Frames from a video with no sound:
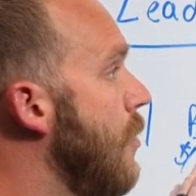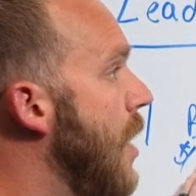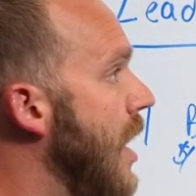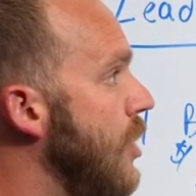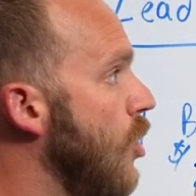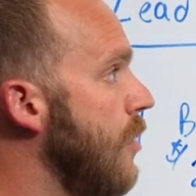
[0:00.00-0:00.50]

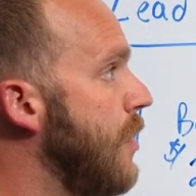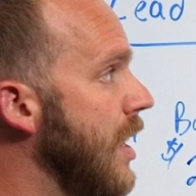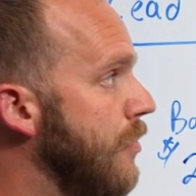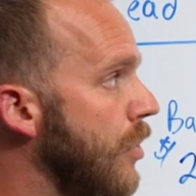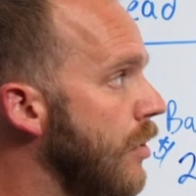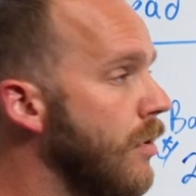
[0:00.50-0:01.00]
pay your
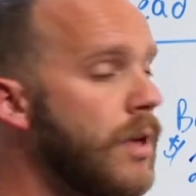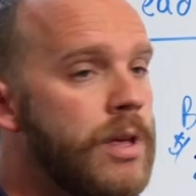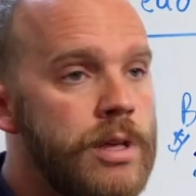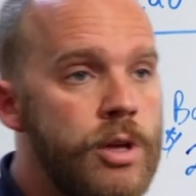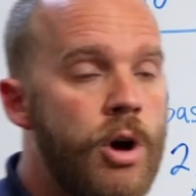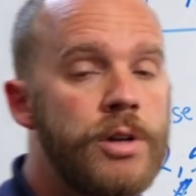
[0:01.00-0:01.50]
people?
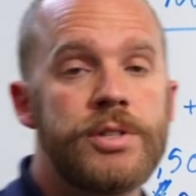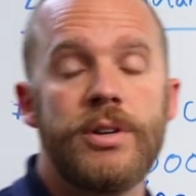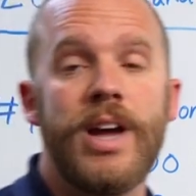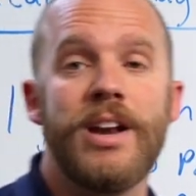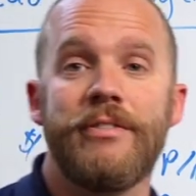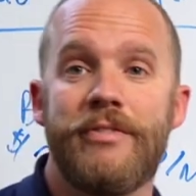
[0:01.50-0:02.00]
You also
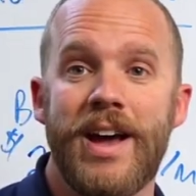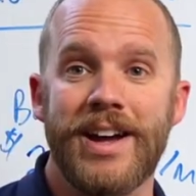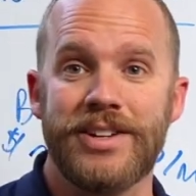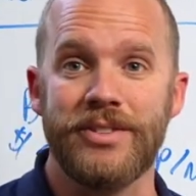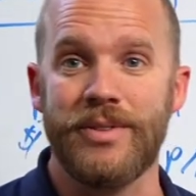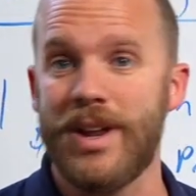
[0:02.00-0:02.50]
got to
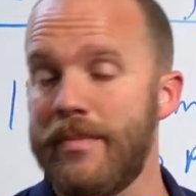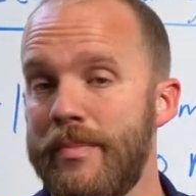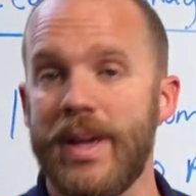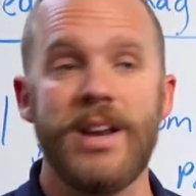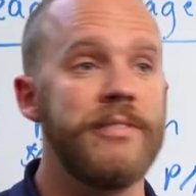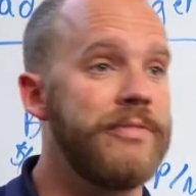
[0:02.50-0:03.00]
factor in
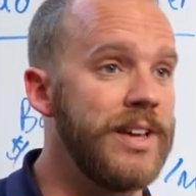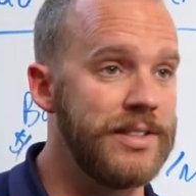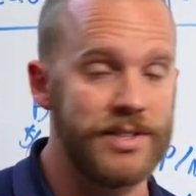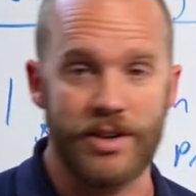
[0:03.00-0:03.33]
benefits